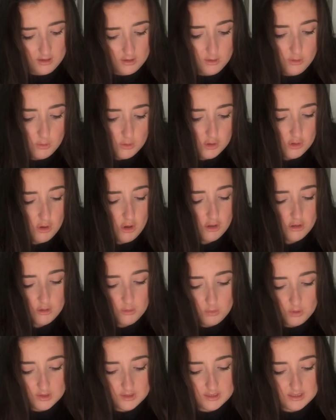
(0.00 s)
you would have got
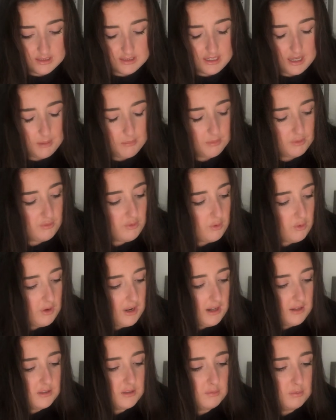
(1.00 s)
the ones in 10
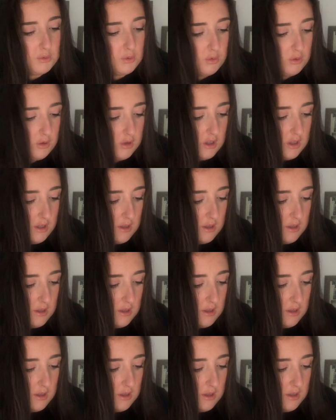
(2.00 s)
beforehand, but,